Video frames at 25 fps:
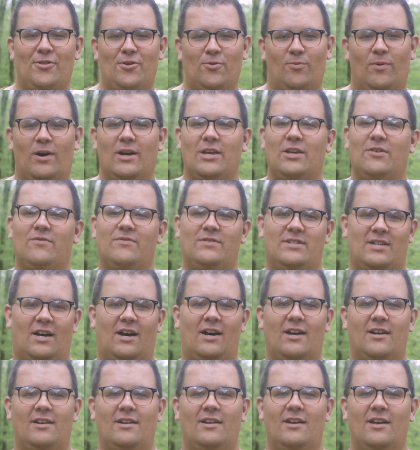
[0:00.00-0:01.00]
than what you've
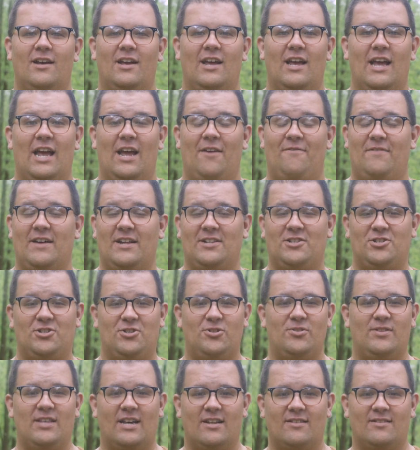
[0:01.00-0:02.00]
done. If that's
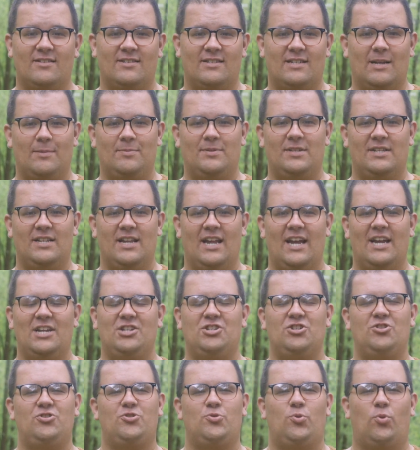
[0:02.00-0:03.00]
2,000 steps a day,
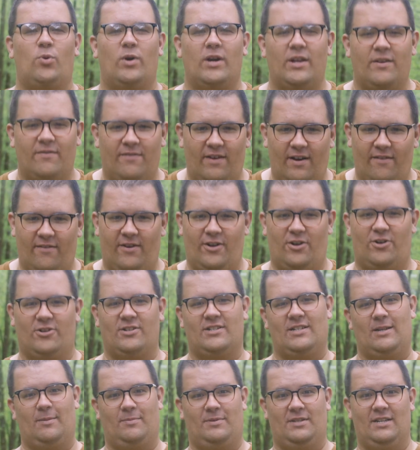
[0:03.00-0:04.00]
do 2,500
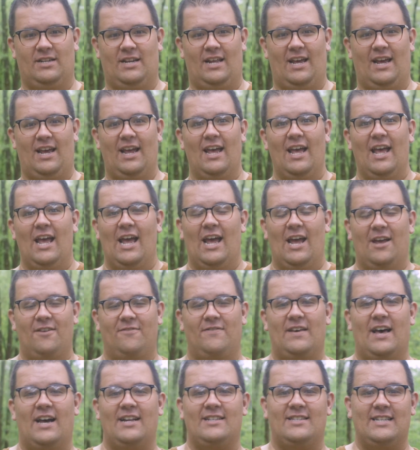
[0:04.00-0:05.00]
steps a day. If
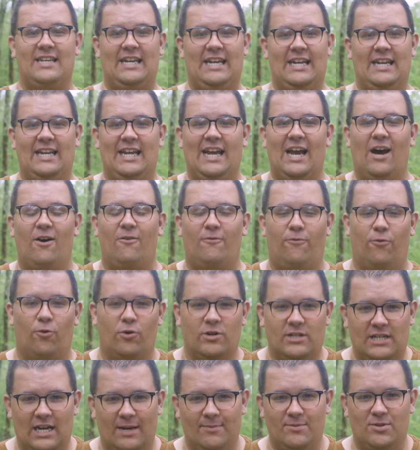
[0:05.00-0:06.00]
that's eating out
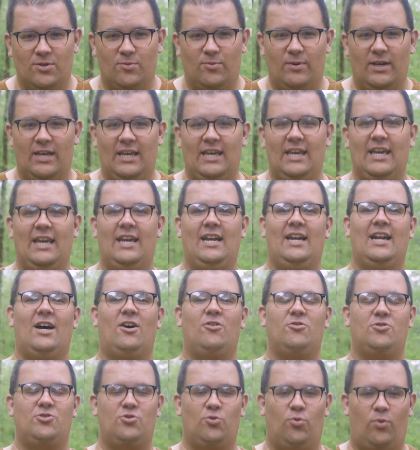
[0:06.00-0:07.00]
four times a week, eat
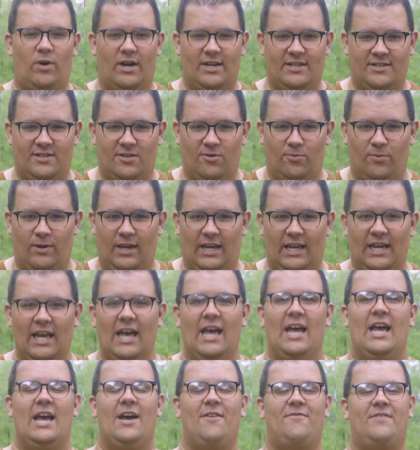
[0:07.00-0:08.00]
out twice a week.
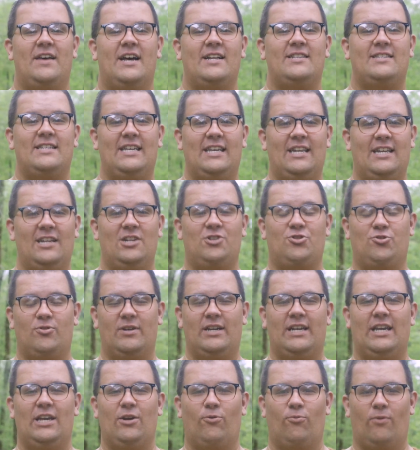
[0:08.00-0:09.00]
If that's
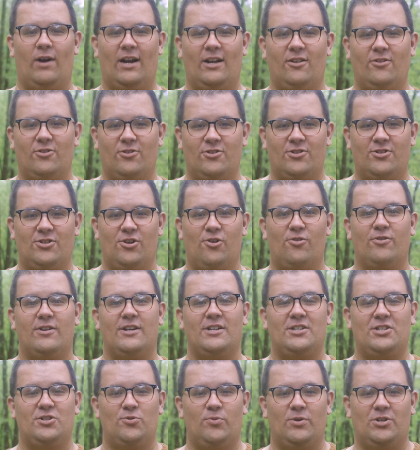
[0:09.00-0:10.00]
drinking regular
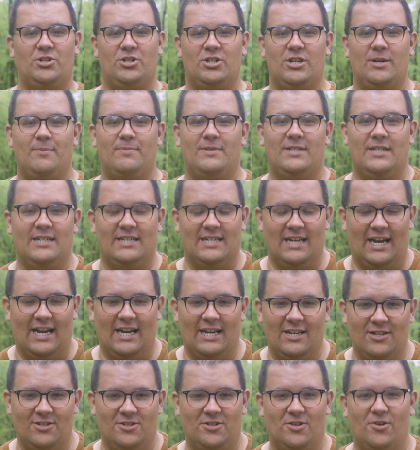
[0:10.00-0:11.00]
soda, switch it up to
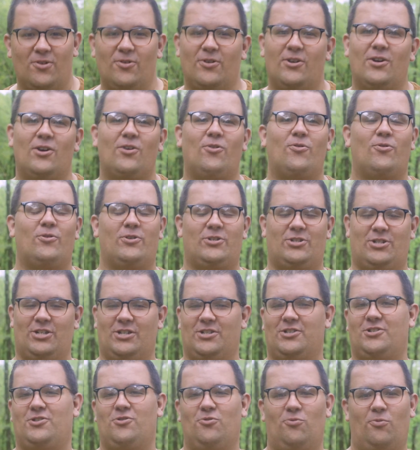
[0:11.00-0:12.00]
diet soda or
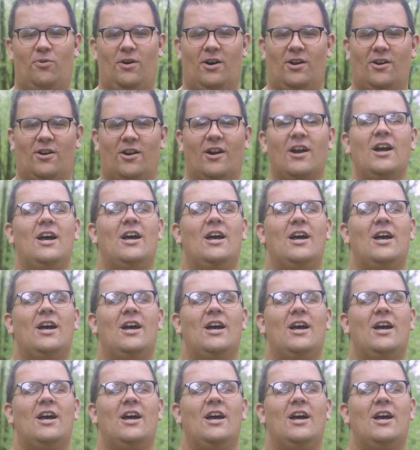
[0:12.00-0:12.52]
just to water.